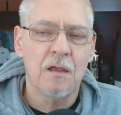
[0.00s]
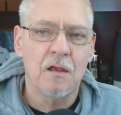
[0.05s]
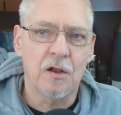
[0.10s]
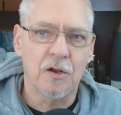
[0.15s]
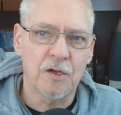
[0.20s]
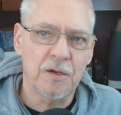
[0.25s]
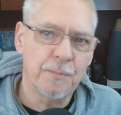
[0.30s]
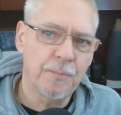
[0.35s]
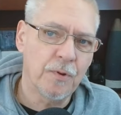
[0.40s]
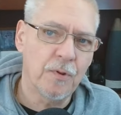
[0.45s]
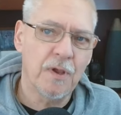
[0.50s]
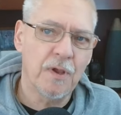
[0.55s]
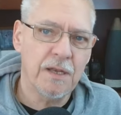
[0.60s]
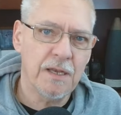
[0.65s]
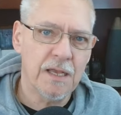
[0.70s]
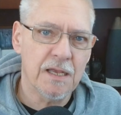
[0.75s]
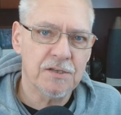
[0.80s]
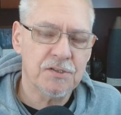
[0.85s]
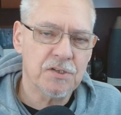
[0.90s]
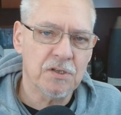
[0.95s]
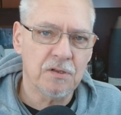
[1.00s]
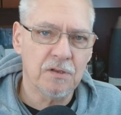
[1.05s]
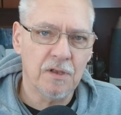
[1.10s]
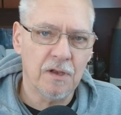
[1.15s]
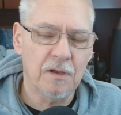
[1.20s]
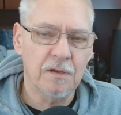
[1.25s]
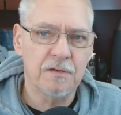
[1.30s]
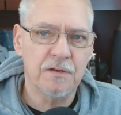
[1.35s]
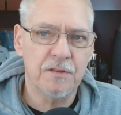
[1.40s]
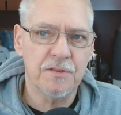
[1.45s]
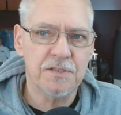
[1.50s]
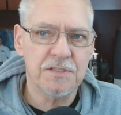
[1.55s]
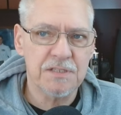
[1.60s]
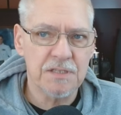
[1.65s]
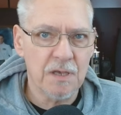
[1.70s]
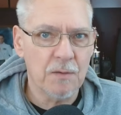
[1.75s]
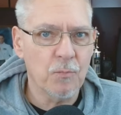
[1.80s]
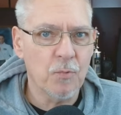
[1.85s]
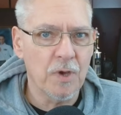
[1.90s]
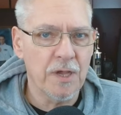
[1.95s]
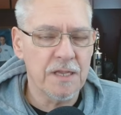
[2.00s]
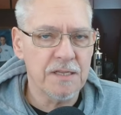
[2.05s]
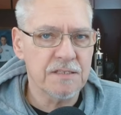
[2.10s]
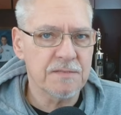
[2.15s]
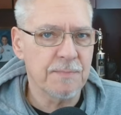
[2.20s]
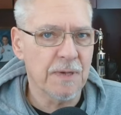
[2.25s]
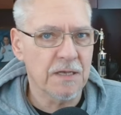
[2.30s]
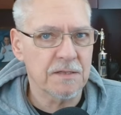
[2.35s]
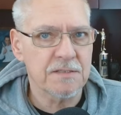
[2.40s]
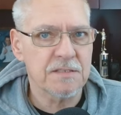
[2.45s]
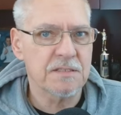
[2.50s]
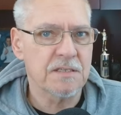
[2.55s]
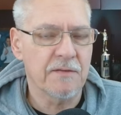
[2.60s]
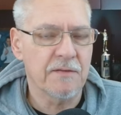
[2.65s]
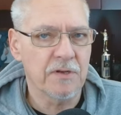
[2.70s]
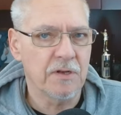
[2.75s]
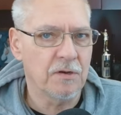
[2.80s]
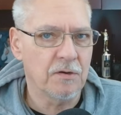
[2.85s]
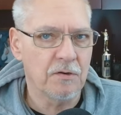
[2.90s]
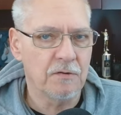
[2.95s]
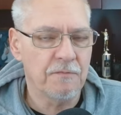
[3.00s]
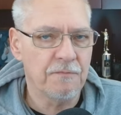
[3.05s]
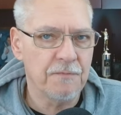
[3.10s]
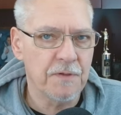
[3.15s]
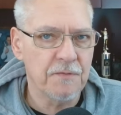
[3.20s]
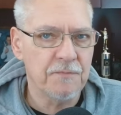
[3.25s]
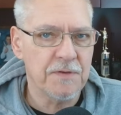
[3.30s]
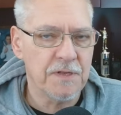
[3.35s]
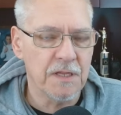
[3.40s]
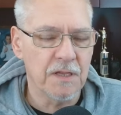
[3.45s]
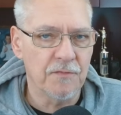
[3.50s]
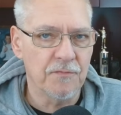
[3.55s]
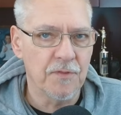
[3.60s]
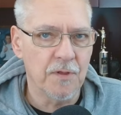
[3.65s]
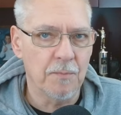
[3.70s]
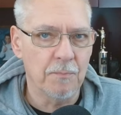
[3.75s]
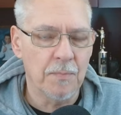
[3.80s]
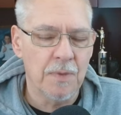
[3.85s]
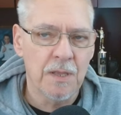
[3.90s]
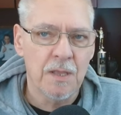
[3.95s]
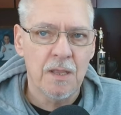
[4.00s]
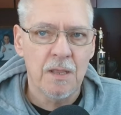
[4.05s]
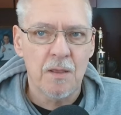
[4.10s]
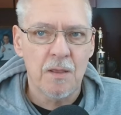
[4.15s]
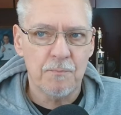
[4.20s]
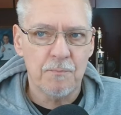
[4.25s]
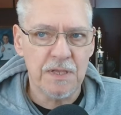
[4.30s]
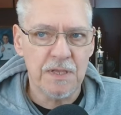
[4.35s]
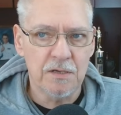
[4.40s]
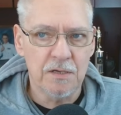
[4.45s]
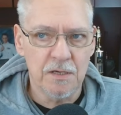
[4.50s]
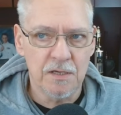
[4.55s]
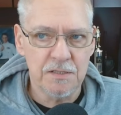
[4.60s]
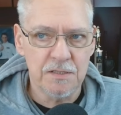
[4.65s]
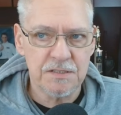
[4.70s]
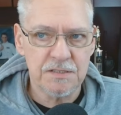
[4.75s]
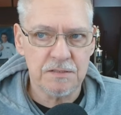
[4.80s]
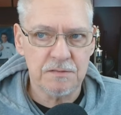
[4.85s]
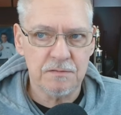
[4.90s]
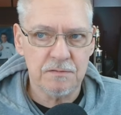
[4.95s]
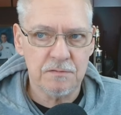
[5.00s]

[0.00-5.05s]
are deploying National Guard to the subways, about 750 of them, because